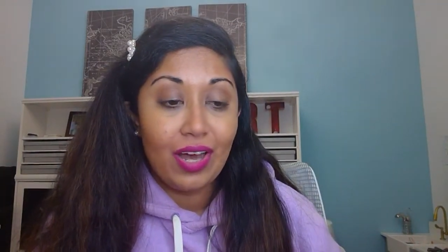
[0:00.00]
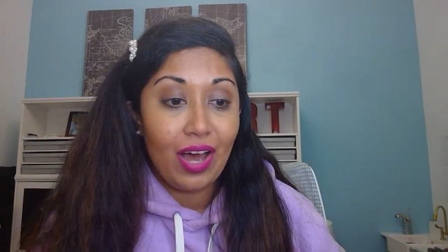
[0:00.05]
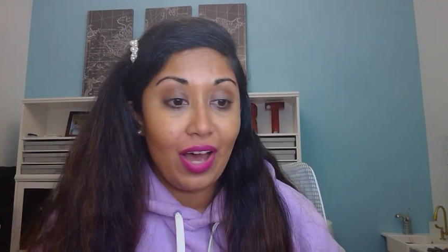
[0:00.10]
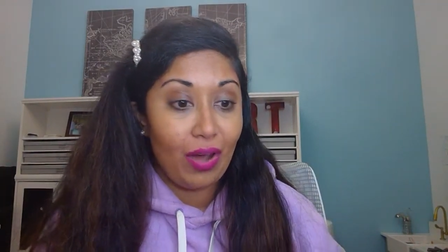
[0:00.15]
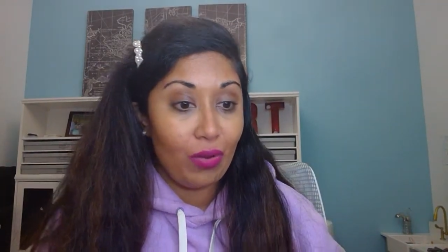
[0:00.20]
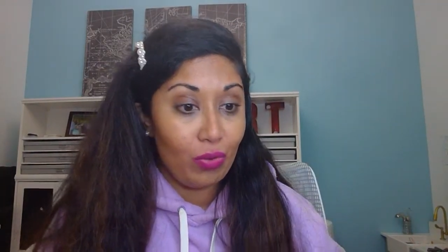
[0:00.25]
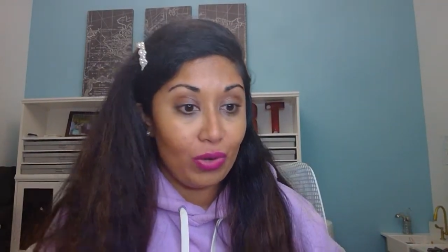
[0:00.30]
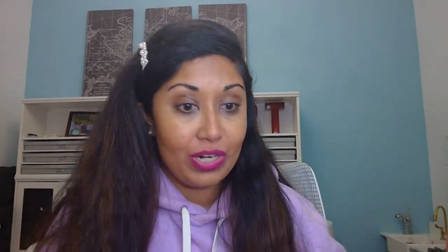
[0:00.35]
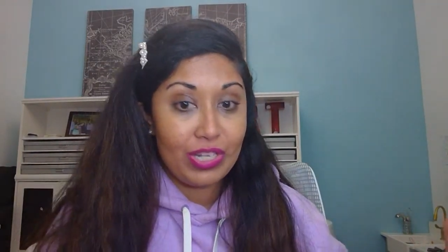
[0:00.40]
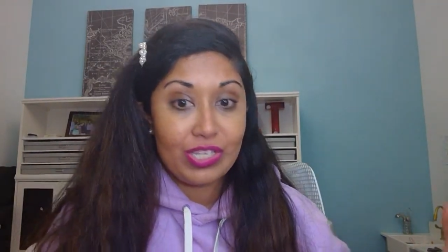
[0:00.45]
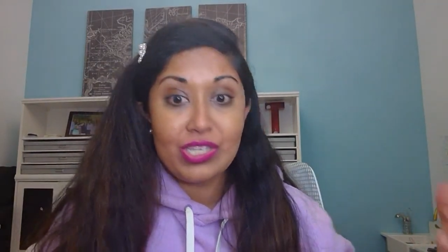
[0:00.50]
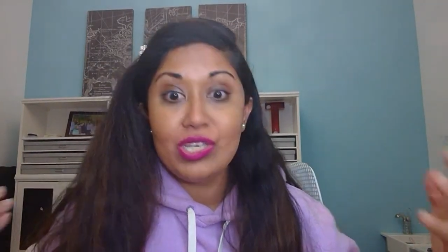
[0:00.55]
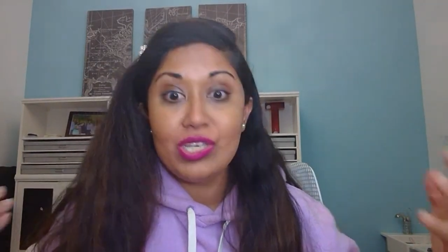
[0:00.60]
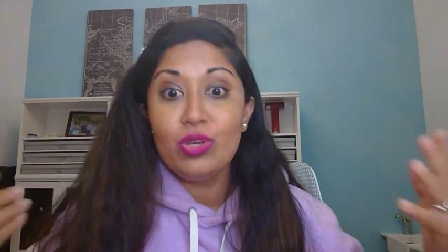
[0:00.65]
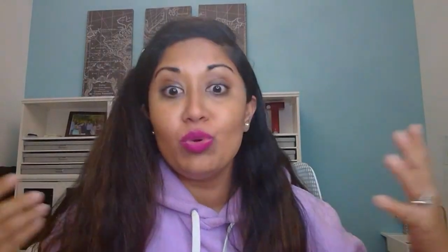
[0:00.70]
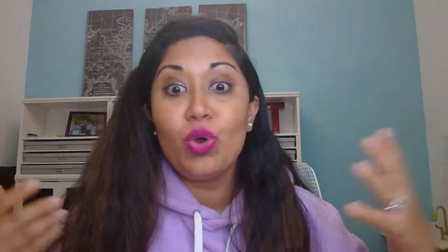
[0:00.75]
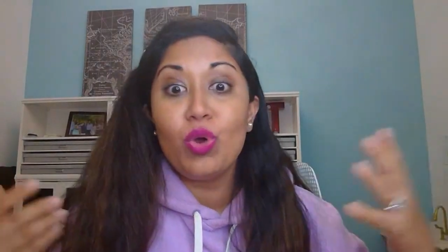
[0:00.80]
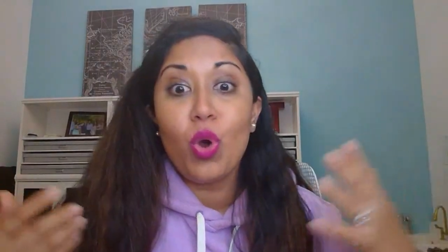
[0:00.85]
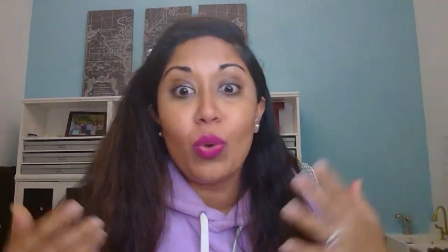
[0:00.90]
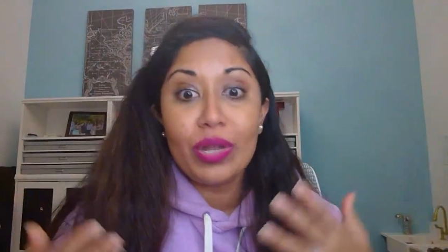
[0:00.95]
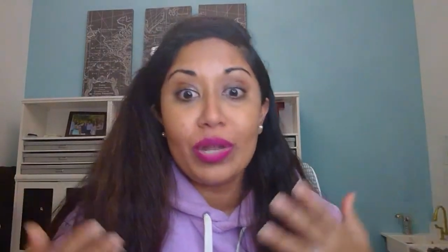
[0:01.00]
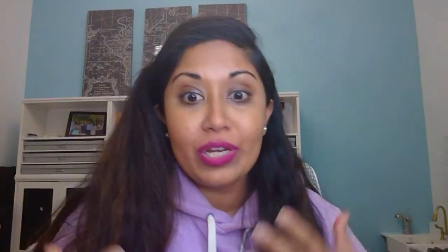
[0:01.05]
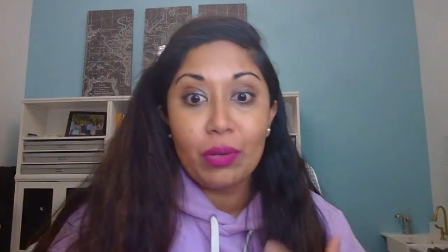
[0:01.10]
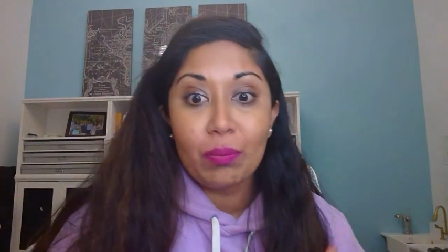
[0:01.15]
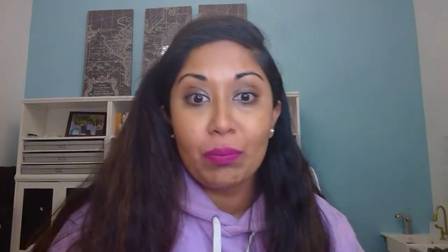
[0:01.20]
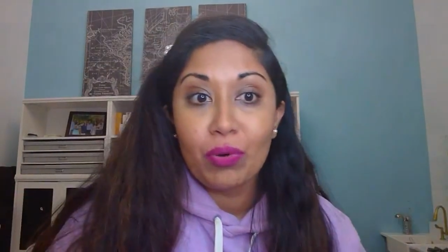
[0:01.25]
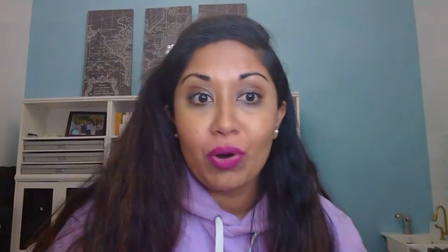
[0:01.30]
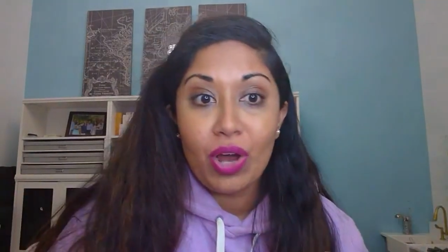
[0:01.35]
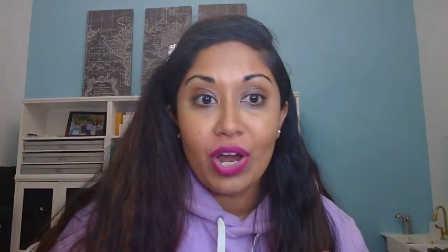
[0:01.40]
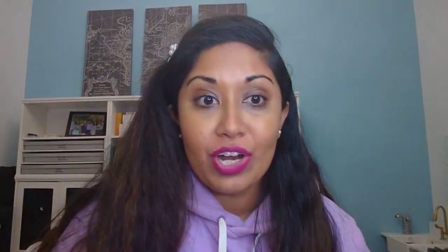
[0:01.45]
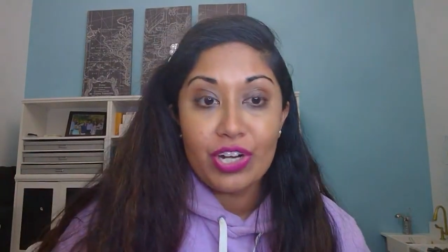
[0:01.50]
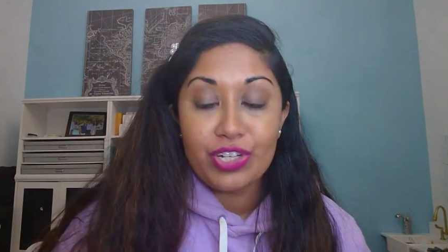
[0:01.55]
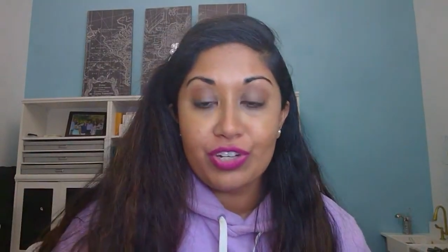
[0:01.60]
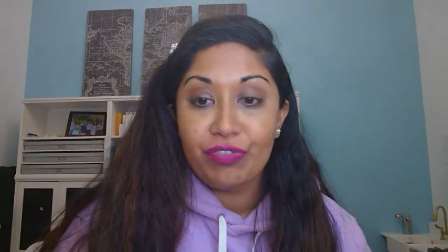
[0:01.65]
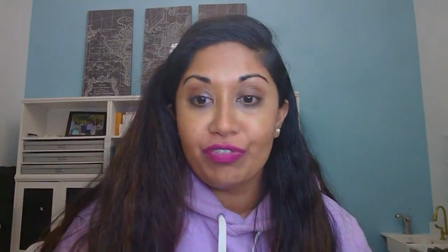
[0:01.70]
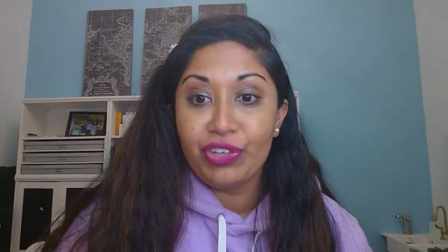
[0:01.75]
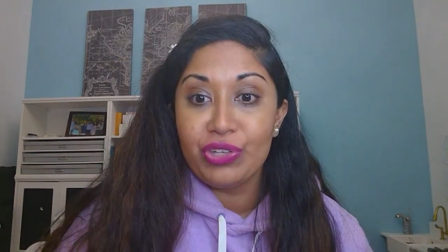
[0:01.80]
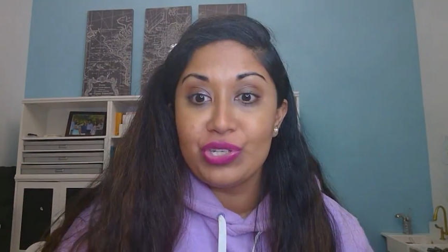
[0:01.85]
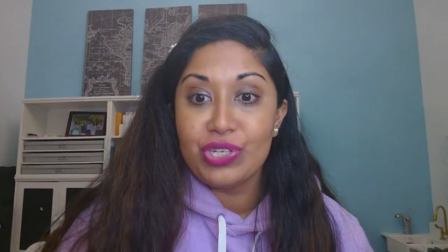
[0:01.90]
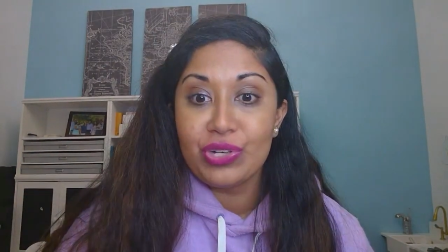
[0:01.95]
I want to see you going to brunch
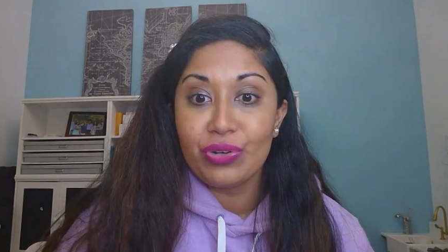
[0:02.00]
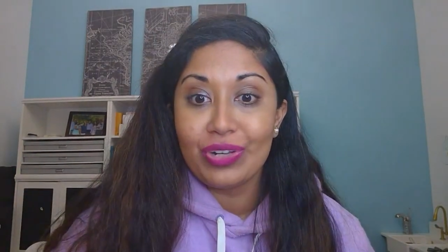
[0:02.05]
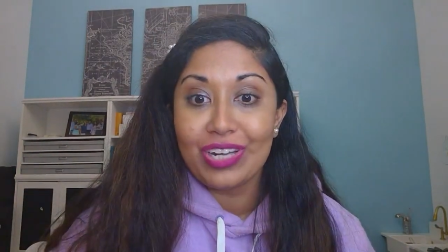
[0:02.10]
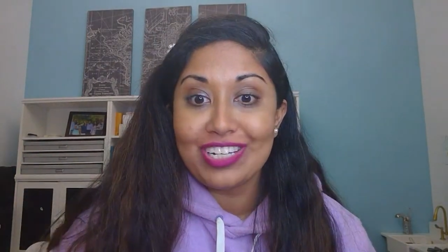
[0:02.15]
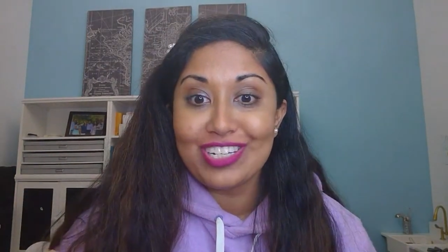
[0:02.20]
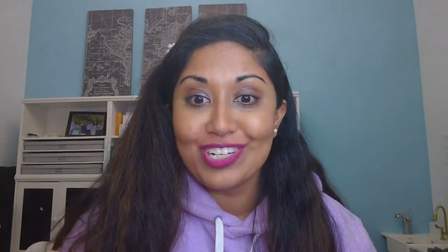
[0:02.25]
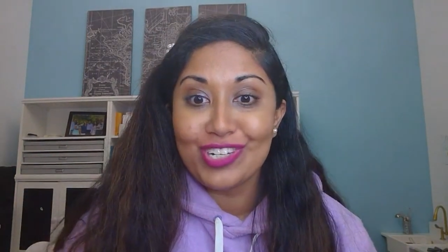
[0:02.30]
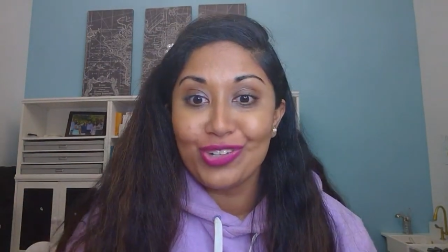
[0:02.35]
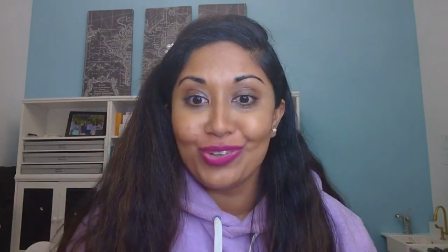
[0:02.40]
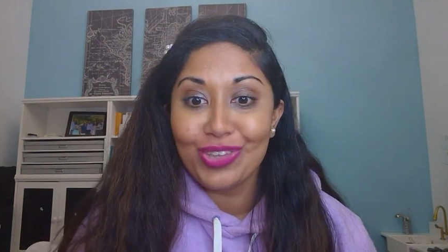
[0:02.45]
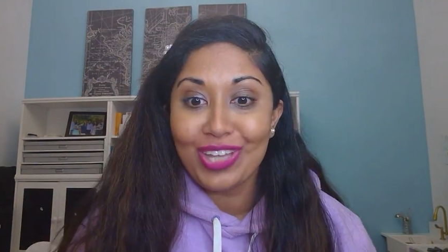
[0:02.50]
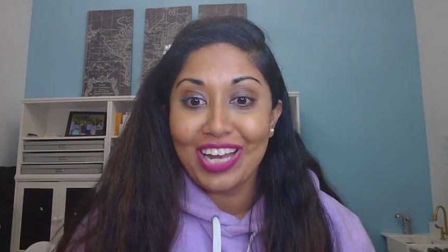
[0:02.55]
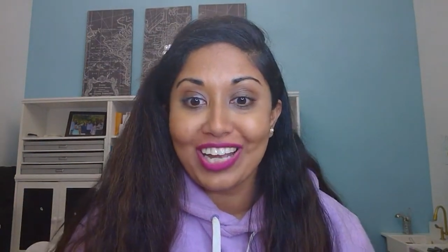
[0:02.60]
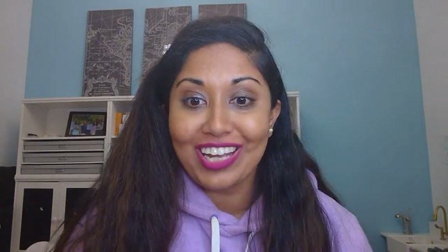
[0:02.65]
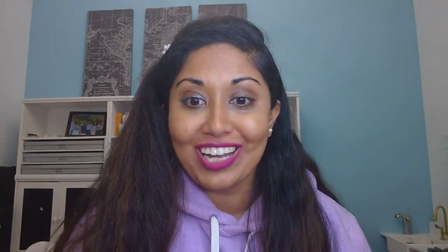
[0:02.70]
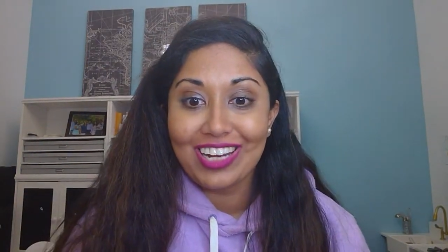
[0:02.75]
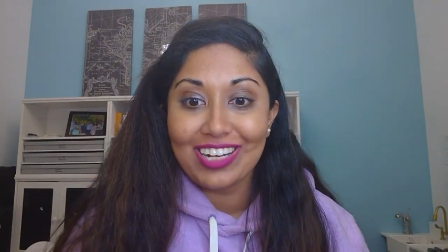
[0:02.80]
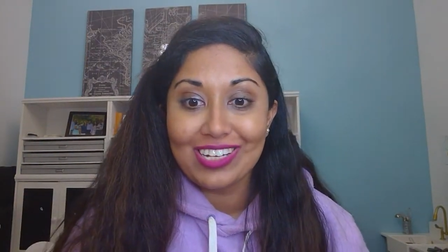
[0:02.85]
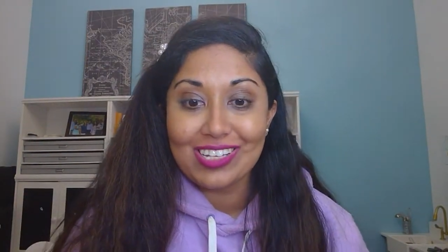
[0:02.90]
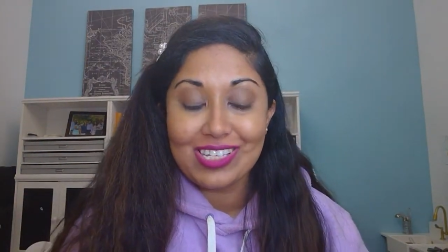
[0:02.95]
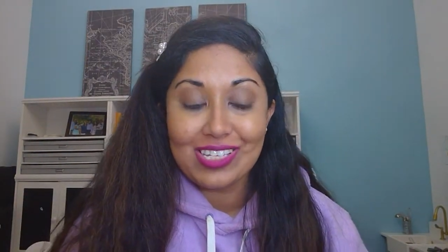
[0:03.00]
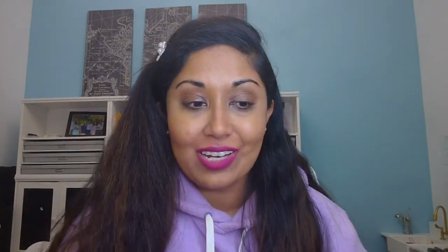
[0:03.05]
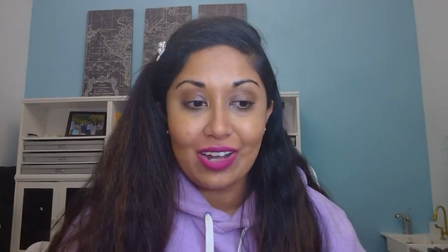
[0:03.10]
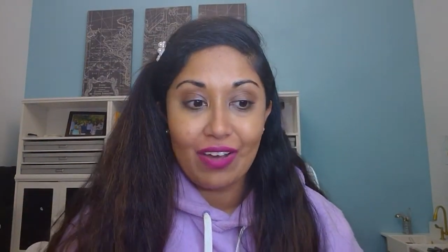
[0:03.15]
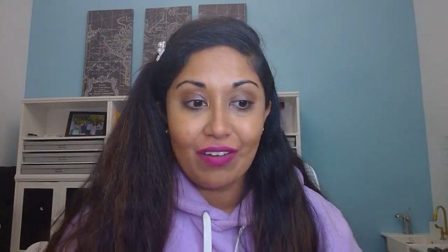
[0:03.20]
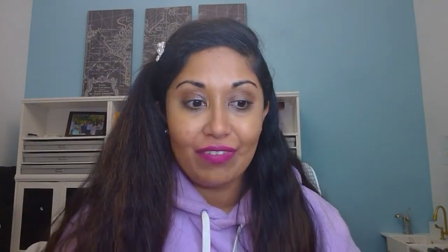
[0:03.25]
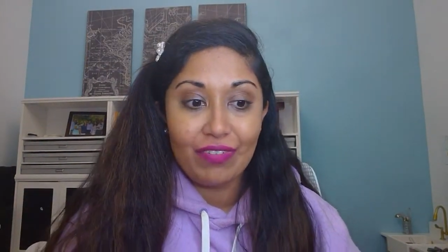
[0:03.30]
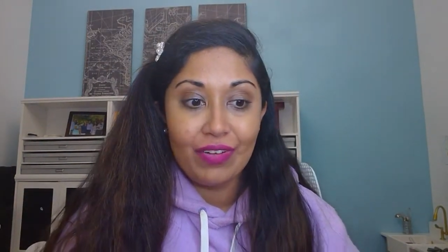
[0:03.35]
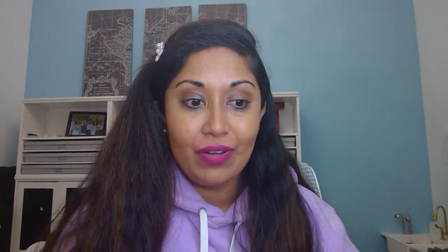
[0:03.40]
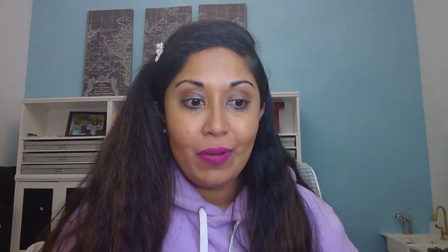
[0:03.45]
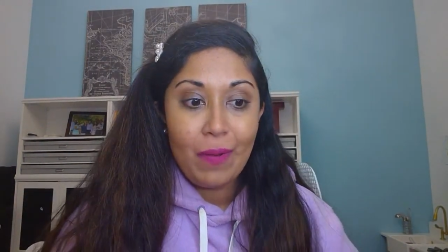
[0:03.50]
if you still get to do that kind of stuff.